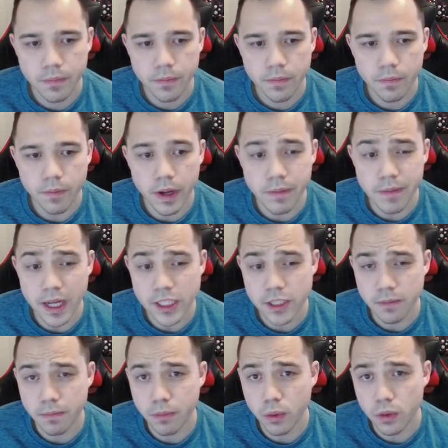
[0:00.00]
might match
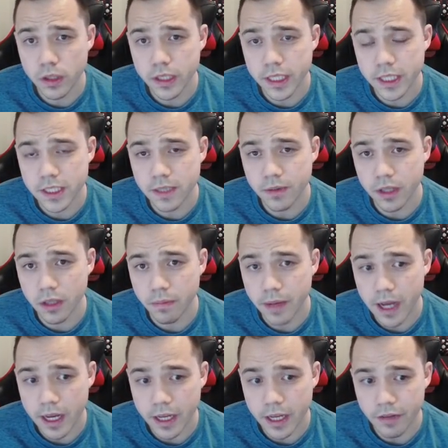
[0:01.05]
up poorly against something in the
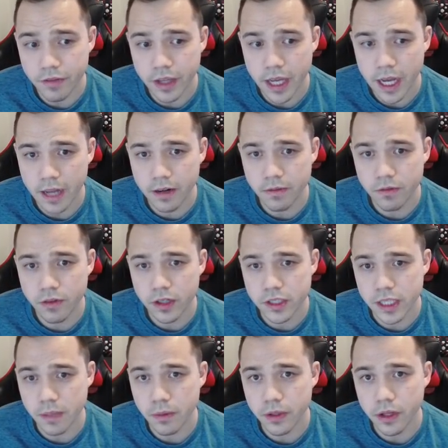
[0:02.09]
back if they had, for
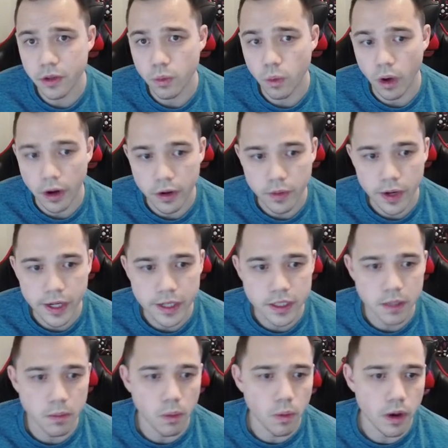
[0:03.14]
example, another water. Running a
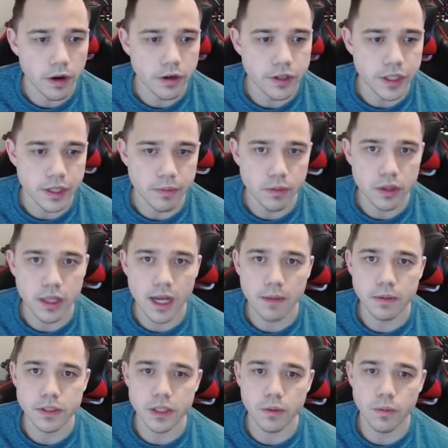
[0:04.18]
double water team with
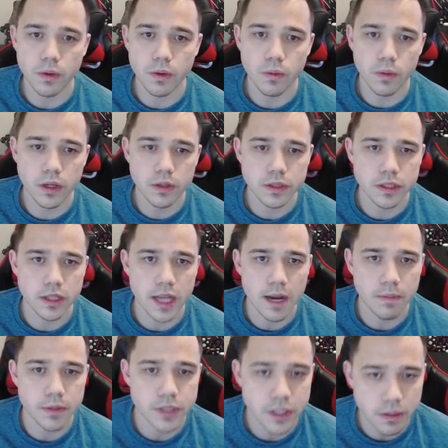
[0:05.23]
Lapras, like what does
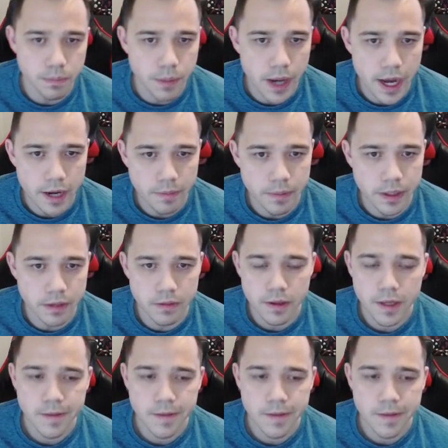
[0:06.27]
Lapras in the back mean?